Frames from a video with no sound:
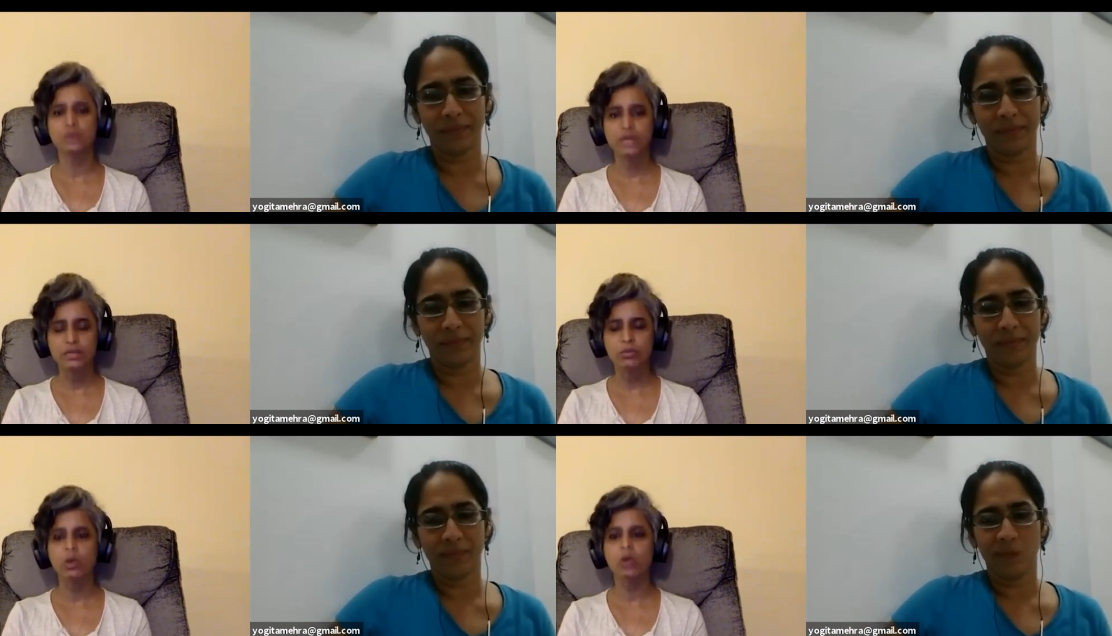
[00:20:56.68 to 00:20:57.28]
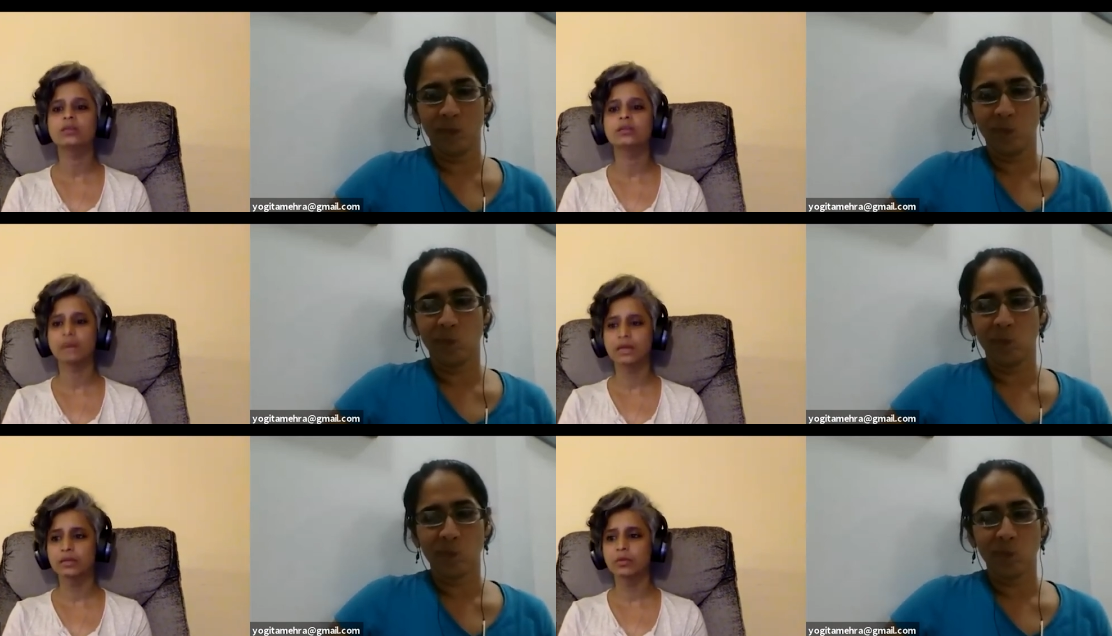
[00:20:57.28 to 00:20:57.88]
Speaker 1: and wheat malt
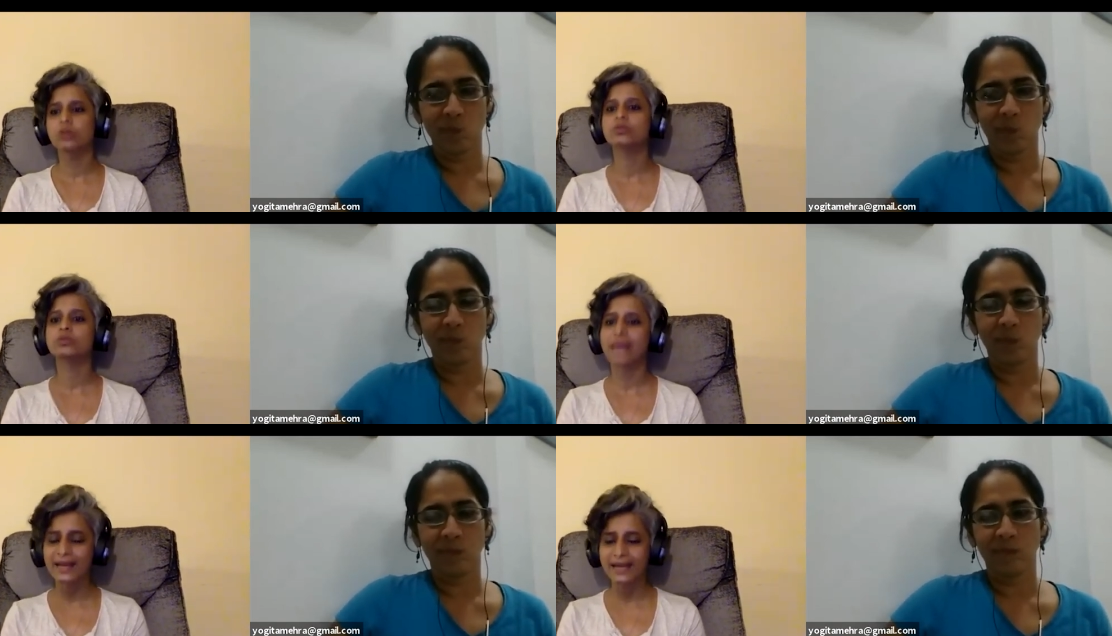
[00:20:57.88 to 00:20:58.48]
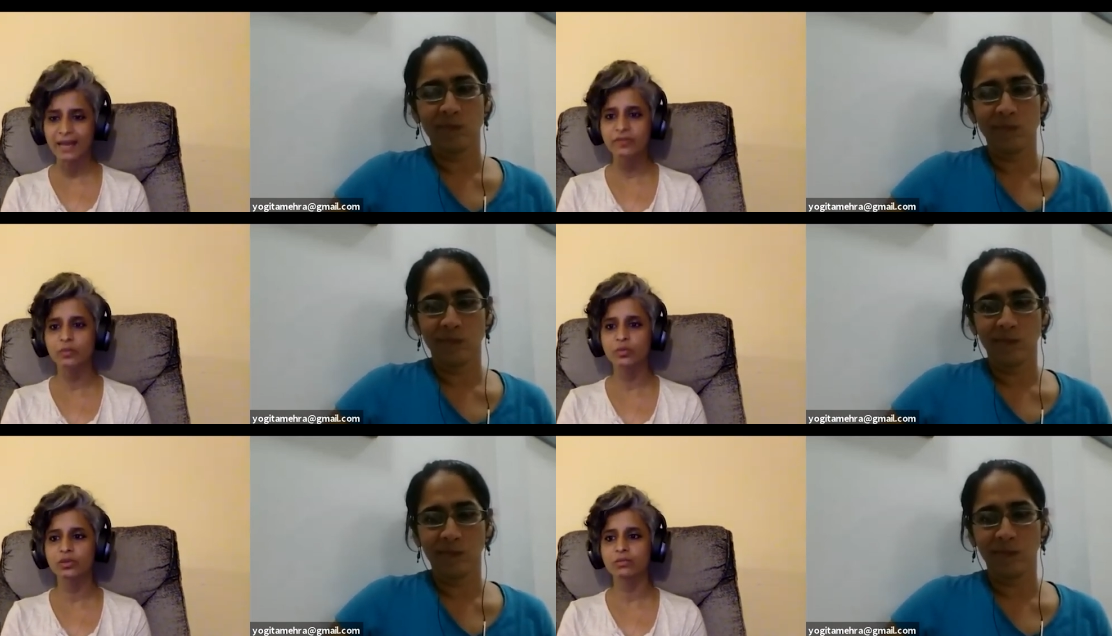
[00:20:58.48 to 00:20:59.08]
and barley malt. You can
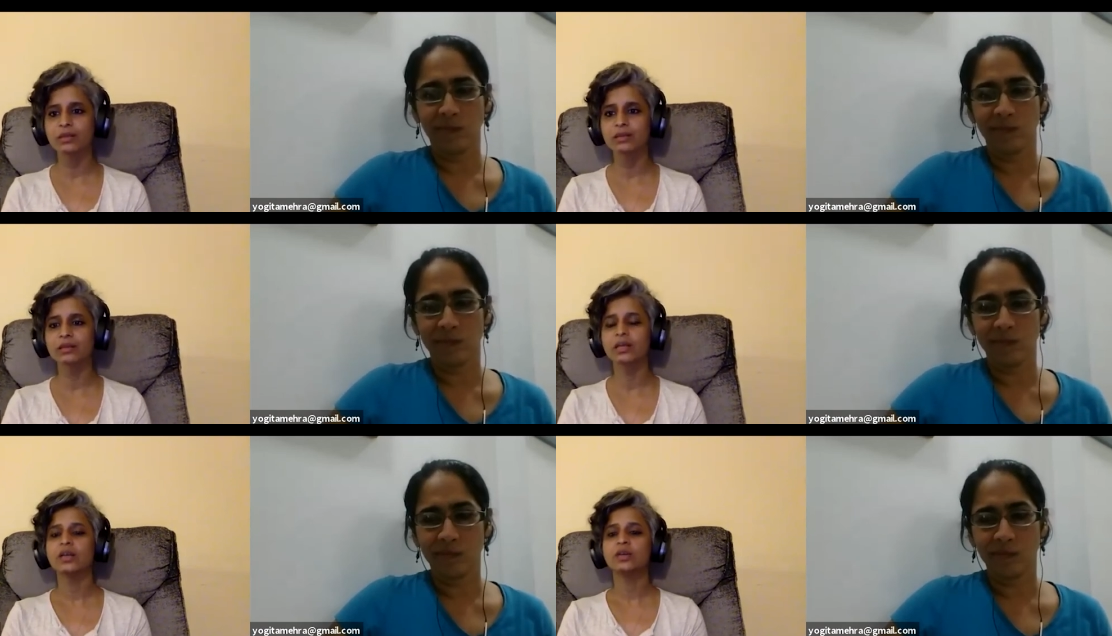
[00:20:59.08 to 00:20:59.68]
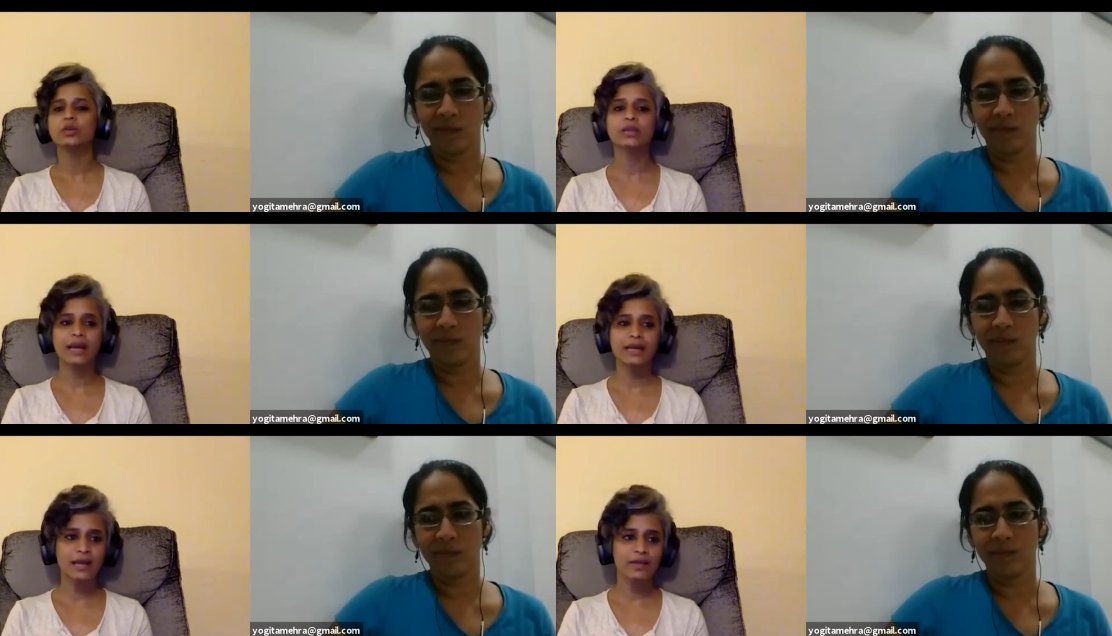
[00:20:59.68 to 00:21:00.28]
have them with milk. You
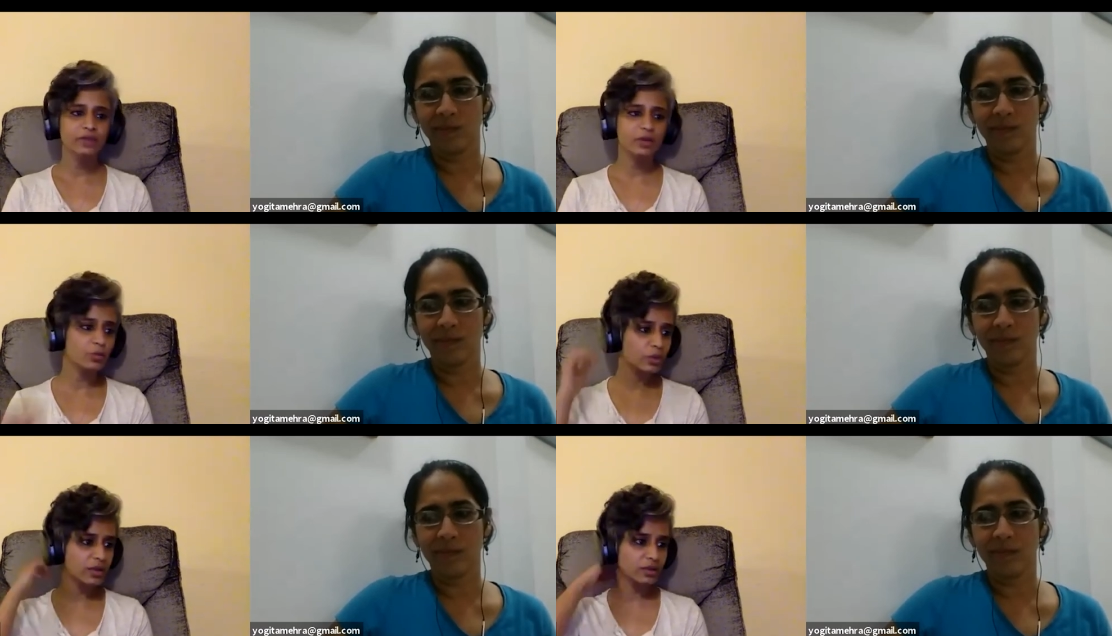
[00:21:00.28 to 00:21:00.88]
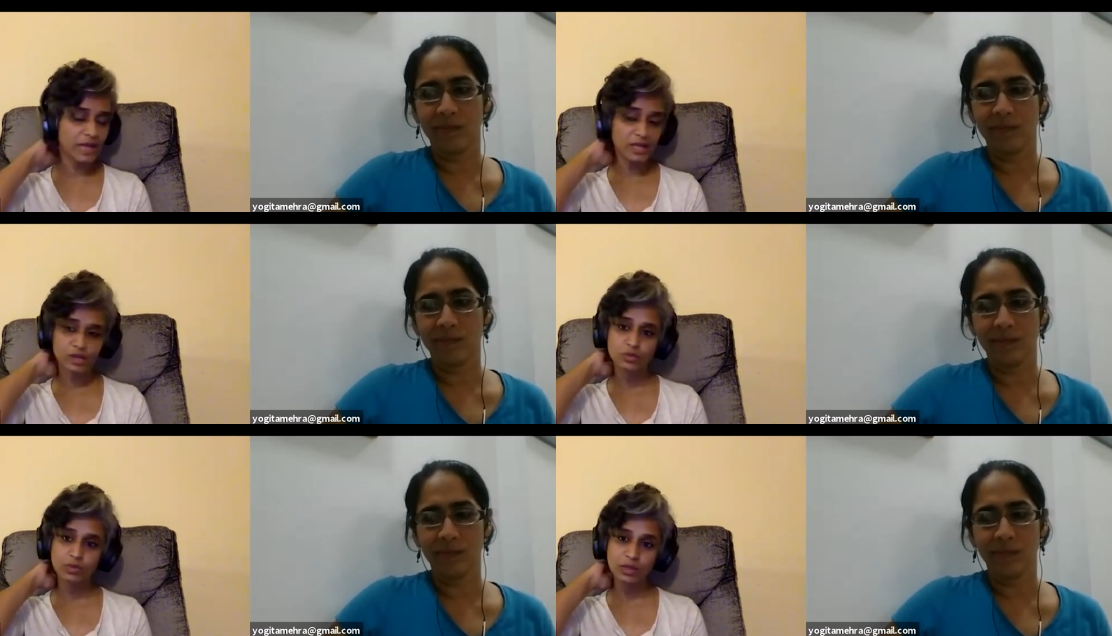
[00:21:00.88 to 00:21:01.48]
can have them with
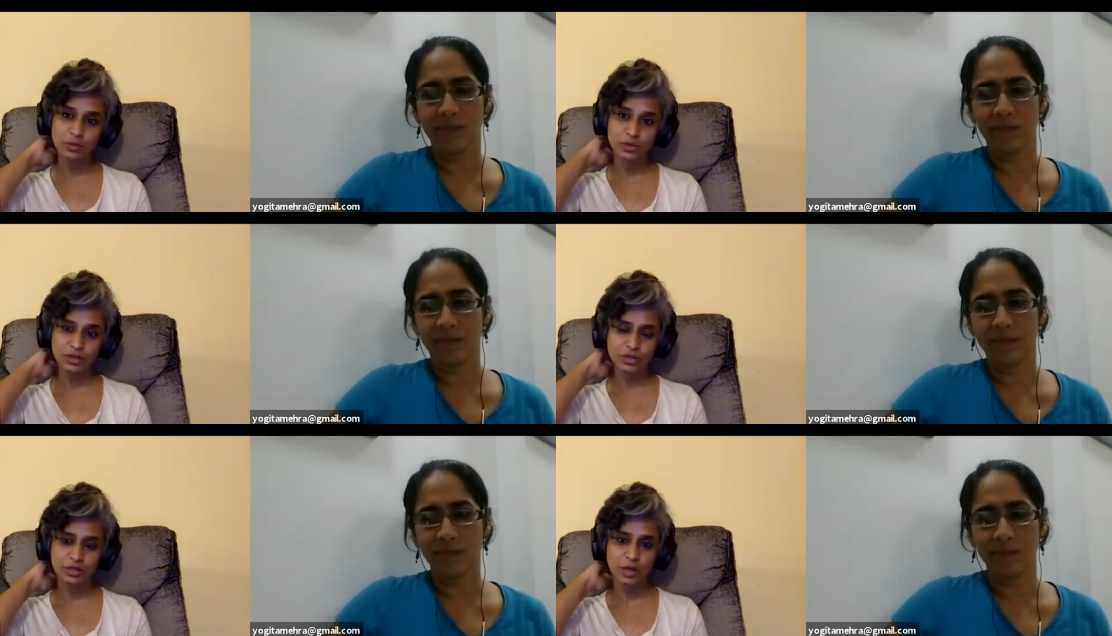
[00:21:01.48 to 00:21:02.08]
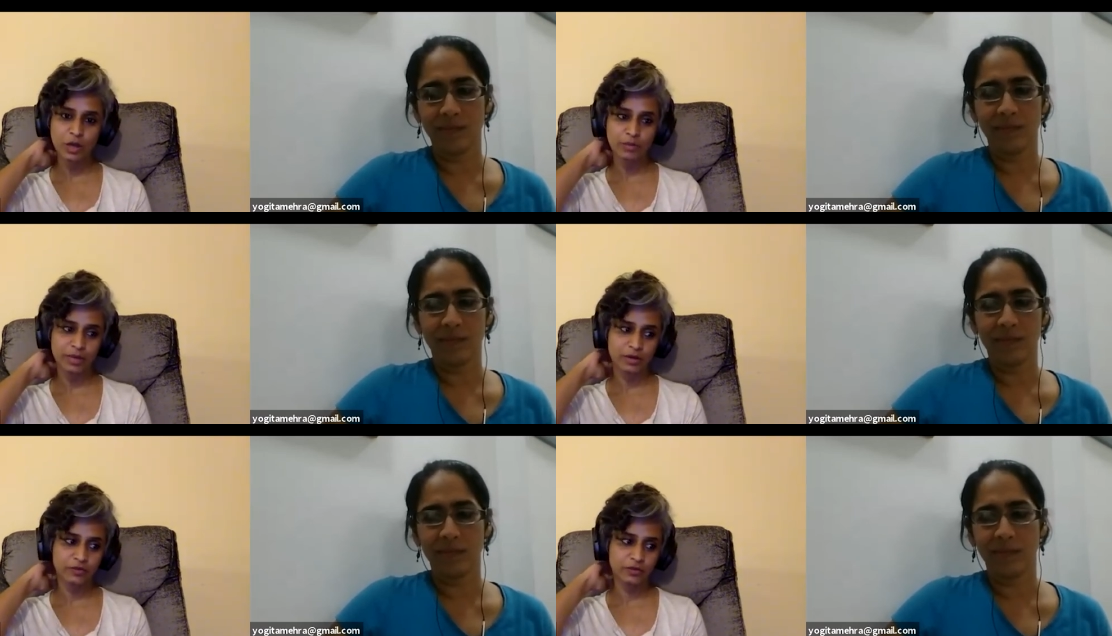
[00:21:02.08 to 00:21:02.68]
cashew milk, which is a lot
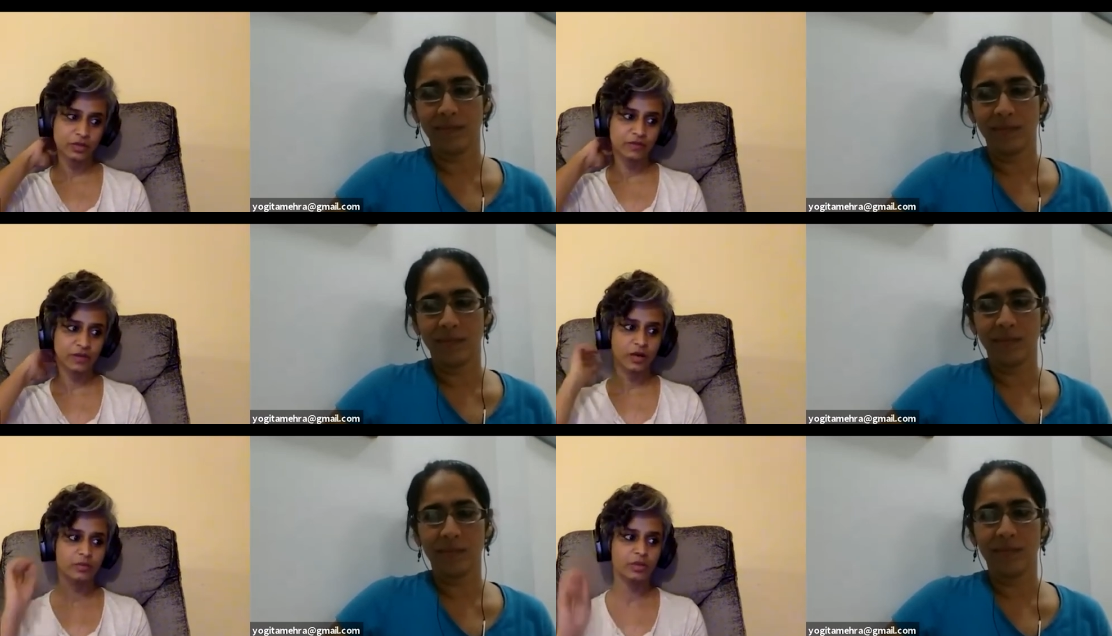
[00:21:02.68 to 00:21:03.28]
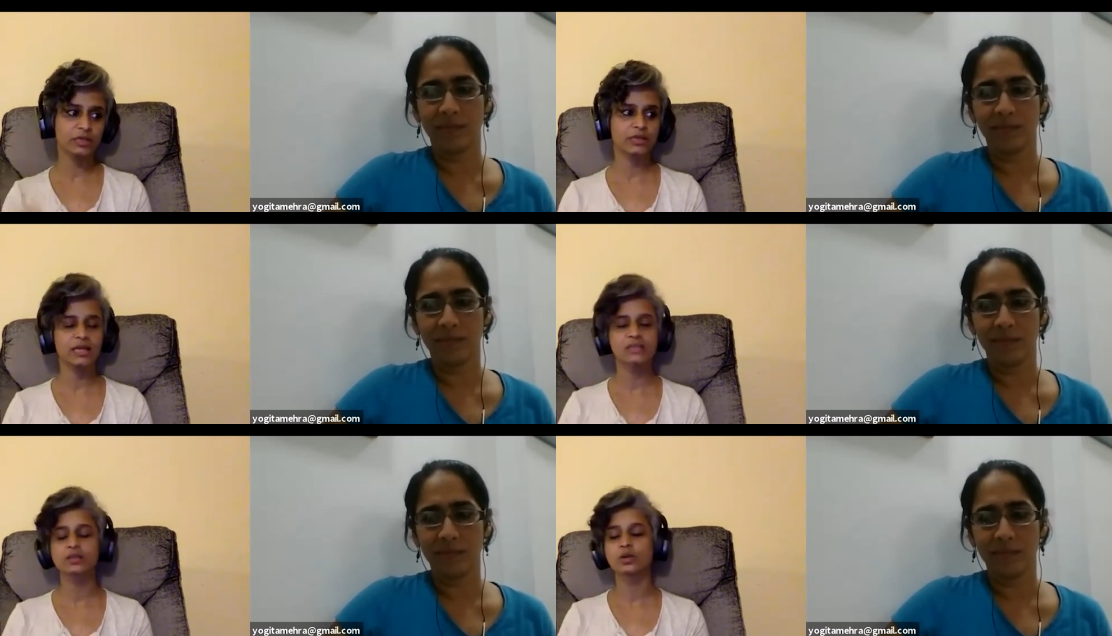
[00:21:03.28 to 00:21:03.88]
better for the environment
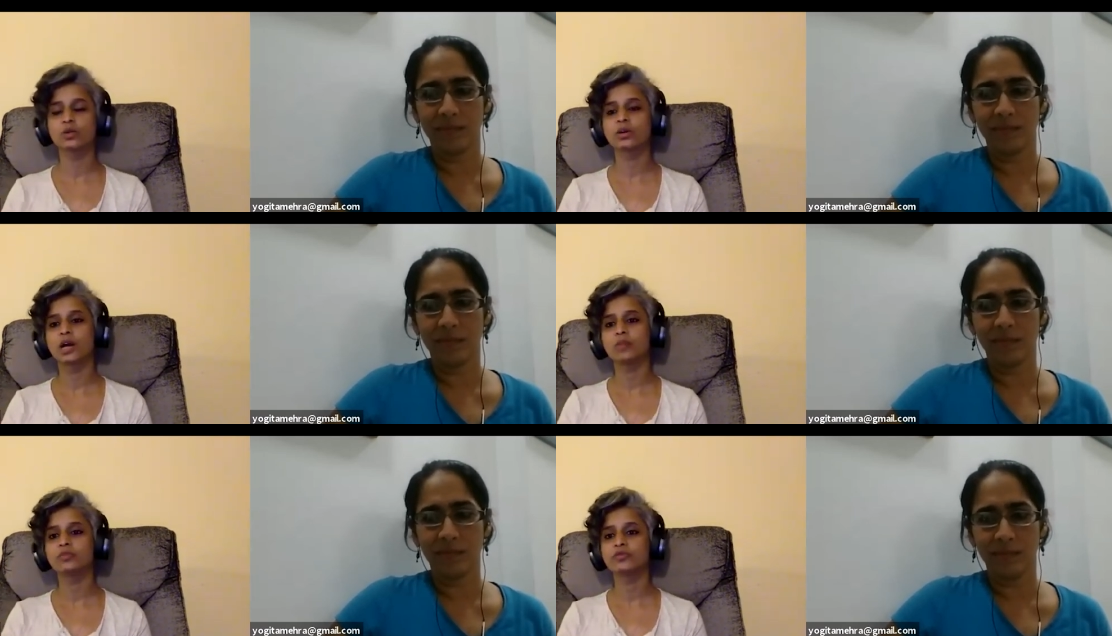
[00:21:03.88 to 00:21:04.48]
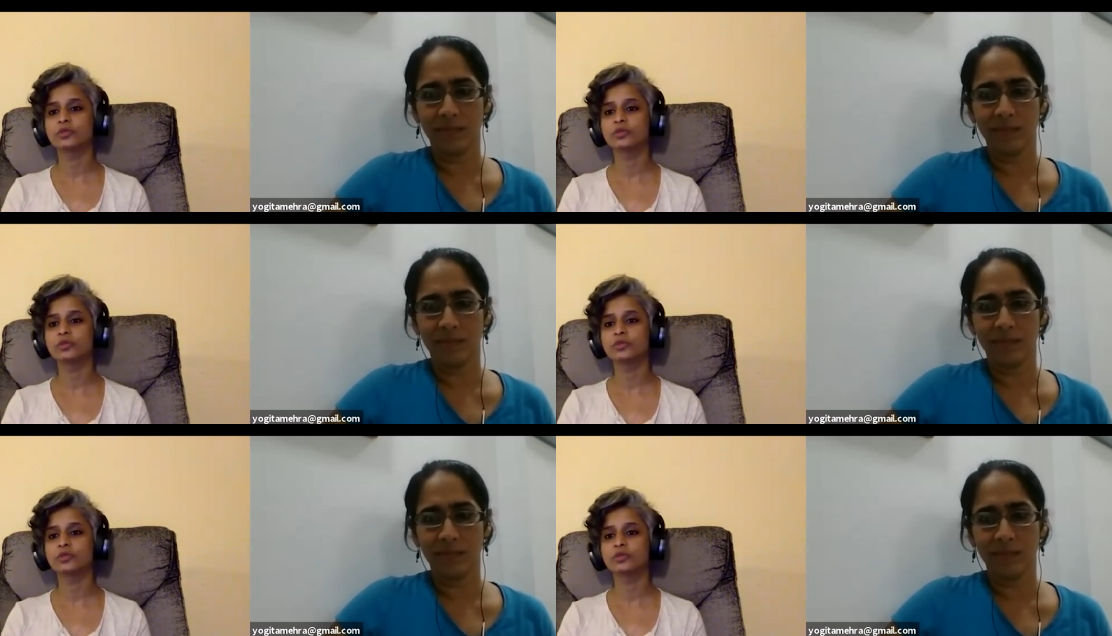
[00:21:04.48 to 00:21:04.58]
and has a lower carbon